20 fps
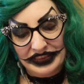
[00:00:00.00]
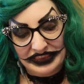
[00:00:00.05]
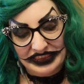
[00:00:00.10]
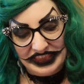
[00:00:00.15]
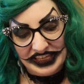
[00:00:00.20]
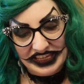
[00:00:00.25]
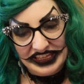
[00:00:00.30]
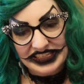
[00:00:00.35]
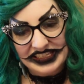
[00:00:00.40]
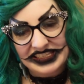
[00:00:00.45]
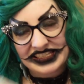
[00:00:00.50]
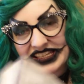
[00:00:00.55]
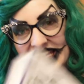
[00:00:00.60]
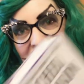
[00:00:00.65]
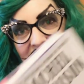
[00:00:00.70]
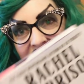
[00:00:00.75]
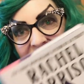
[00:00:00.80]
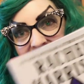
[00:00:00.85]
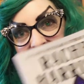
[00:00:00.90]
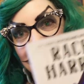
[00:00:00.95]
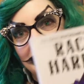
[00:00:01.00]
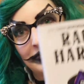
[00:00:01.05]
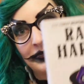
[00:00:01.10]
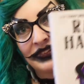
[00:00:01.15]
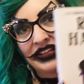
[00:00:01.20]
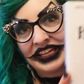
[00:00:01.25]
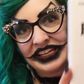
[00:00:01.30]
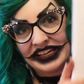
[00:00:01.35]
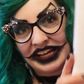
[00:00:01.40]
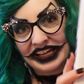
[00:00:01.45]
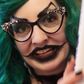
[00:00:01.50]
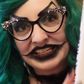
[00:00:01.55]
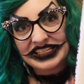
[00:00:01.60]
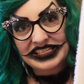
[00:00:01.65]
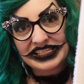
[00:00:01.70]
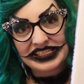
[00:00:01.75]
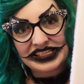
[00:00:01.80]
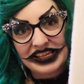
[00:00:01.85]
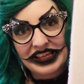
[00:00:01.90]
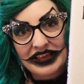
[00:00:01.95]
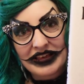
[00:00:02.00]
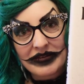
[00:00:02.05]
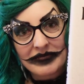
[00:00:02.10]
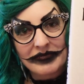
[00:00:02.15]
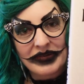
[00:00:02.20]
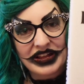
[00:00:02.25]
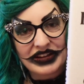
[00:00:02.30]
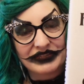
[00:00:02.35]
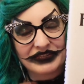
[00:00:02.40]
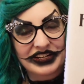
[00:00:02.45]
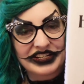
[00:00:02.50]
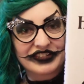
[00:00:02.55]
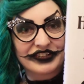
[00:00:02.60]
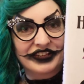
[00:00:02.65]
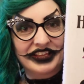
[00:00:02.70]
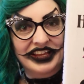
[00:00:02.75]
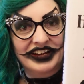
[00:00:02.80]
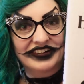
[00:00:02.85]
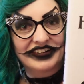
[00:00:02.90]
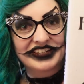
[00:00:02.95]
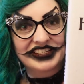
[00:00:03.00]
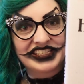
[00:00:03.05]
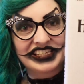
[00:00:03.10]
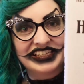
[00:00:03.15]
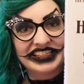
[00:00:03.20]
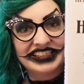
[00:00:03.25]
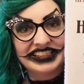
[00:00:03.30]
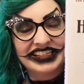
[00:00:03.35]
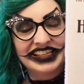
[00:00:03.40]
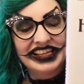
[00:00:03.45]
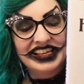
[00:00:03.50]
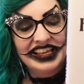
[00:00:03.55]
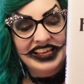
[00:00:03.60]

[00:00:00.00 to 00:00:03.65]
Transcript: This is Play Nice by Rachel Harrison,